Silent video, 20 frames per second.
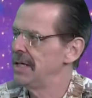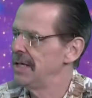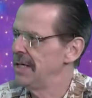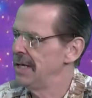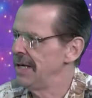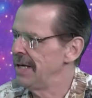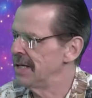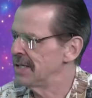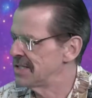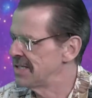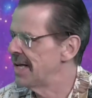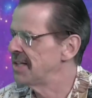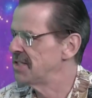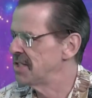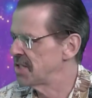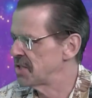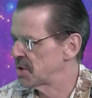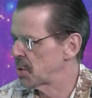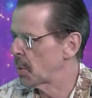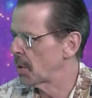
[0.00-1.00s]
in a sense,
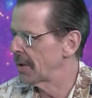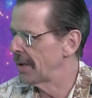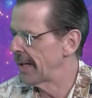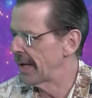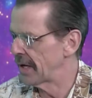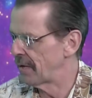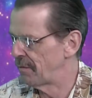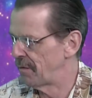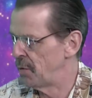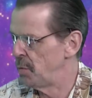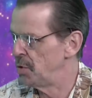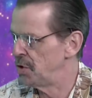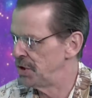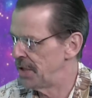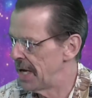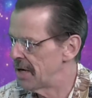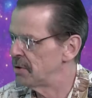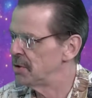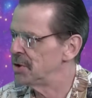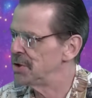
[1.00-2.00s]
it's sort of like fusion
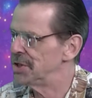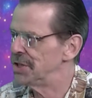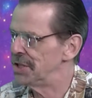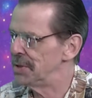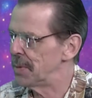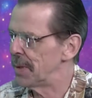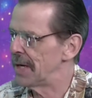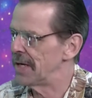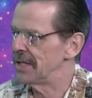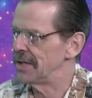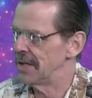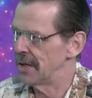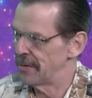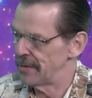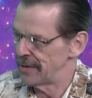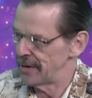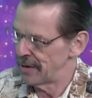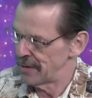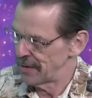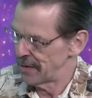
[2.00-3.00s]
energy, right?
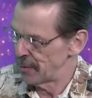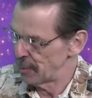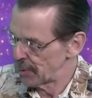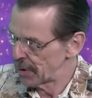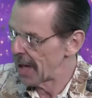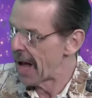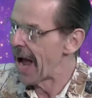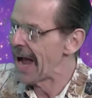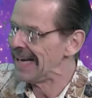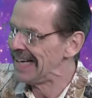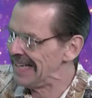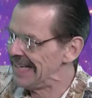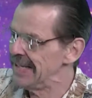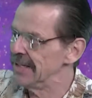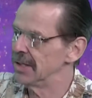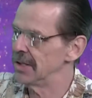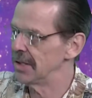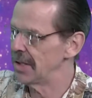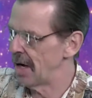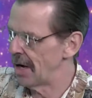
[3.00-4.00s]
The real
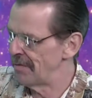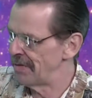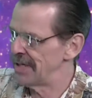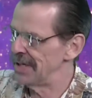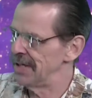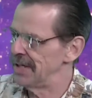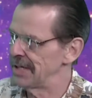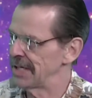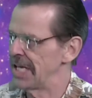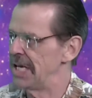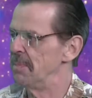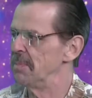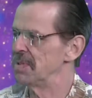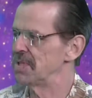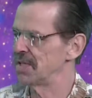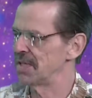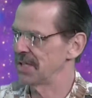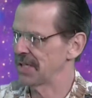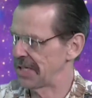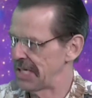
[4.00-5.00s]
ideal of it
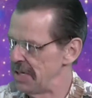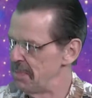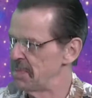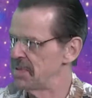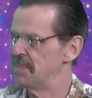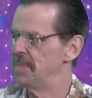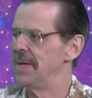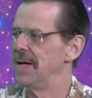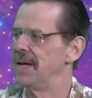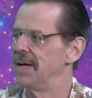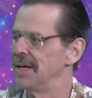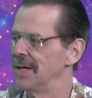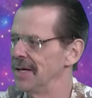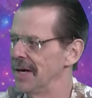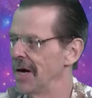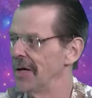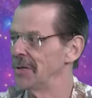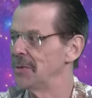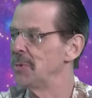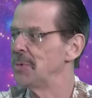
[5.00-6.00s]
keeps being
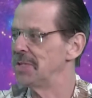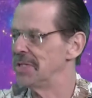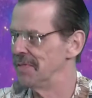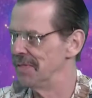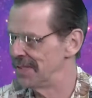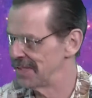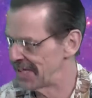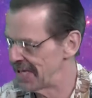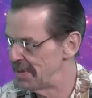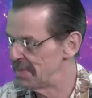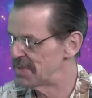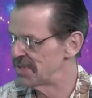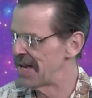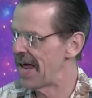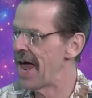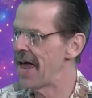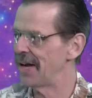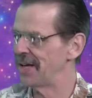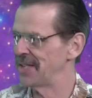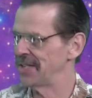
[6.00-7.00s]
elusive and it keeps
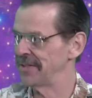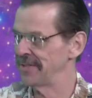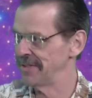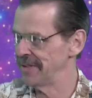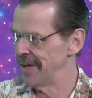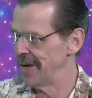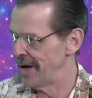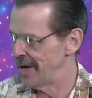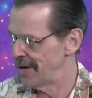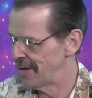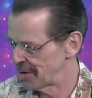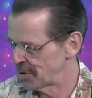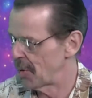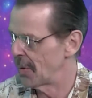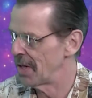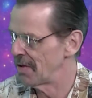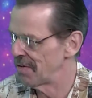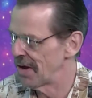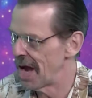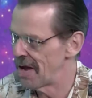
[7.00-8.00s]
staying
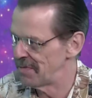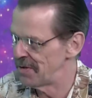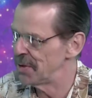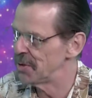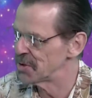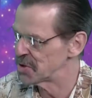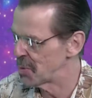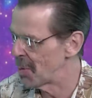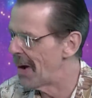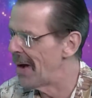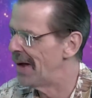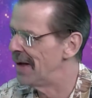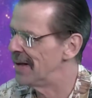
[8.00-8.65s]
25 years away.